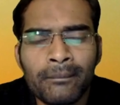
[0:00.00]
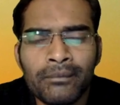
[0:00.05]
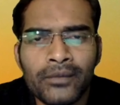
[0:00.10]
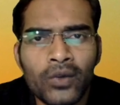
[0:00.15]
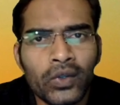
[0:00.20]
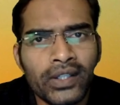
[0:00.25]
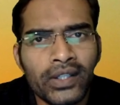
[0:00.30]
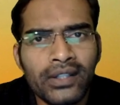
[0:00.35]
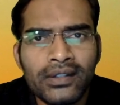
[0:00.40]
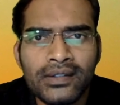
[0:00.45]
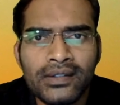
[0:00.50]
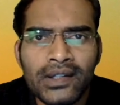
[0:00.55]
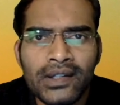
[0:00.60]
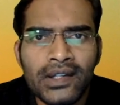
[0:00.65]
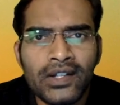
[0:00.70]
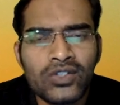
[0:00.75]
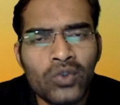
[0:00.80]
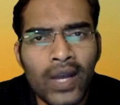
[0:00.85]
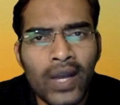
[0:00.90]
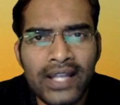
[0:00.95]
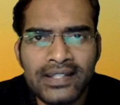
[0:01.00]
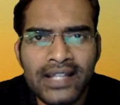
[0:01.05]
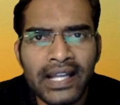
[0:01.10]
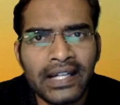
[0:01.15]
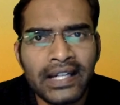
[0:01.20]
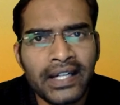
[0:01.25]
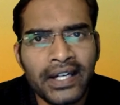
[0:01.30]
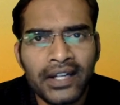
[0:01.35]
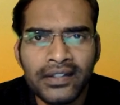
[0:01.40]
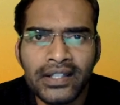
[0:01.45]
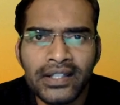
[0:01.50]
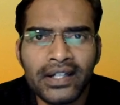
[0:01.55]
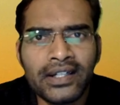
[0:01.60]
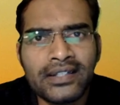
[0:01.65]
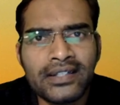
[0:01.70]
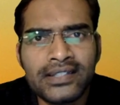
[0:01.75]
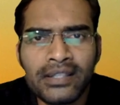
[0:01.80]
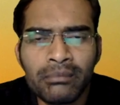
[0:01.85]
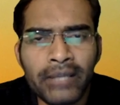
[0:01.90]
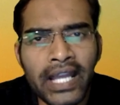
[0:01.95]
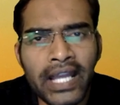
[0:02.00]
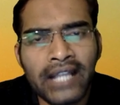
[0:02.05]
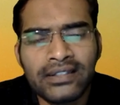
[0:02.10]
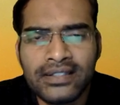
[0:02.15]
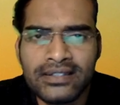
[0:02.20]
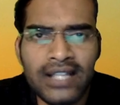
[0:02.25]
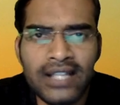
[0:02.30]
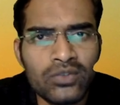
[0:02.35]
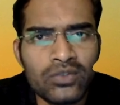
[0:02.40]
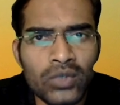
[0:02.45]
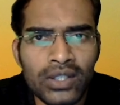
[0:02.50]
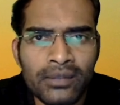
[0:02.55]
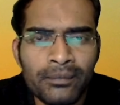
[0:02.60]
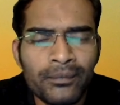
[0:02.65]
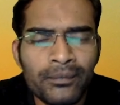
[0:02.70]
Okay, so as I iterated, the reason behind this as well.